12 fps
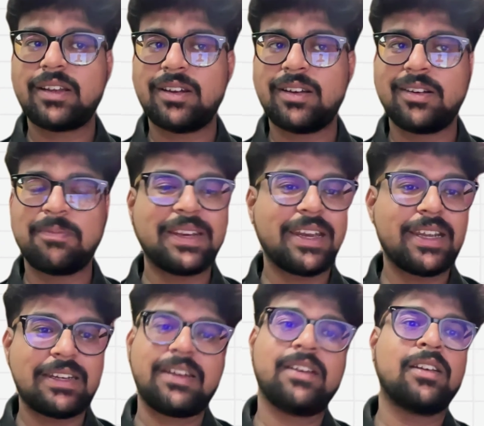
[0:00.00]
get a
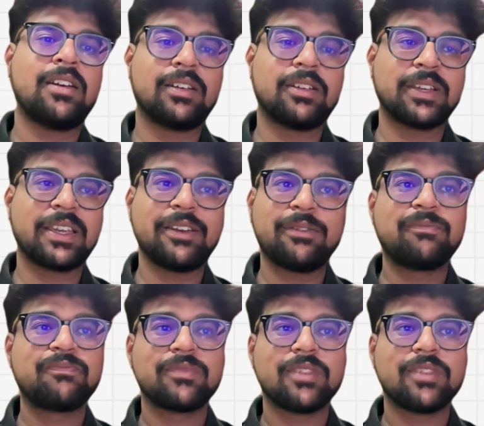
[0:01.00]
P99 alert, okay,